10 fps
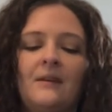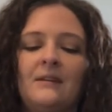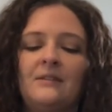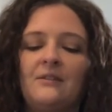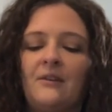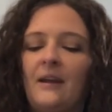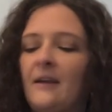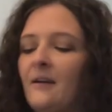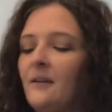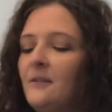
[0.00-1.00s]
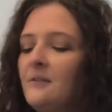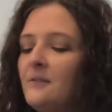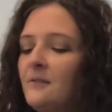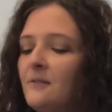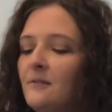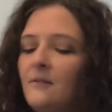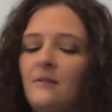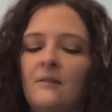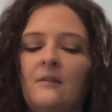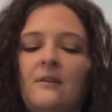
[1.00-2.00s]
into your hand
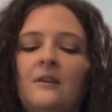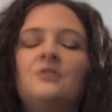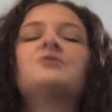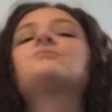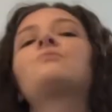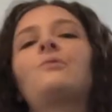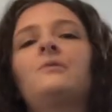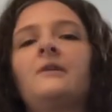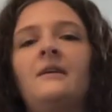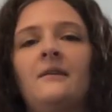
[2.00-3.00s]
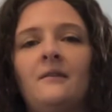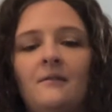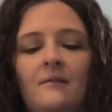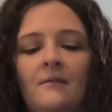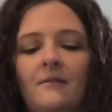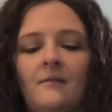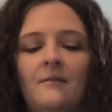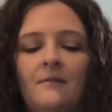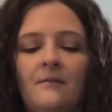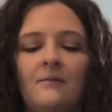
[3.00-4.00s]
and just rolling it
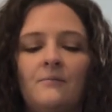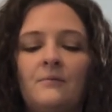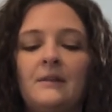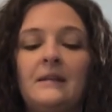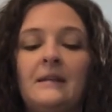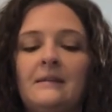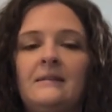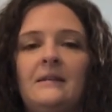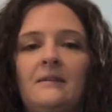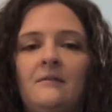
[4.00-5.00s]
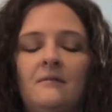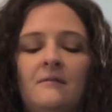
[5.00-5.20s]
really easy.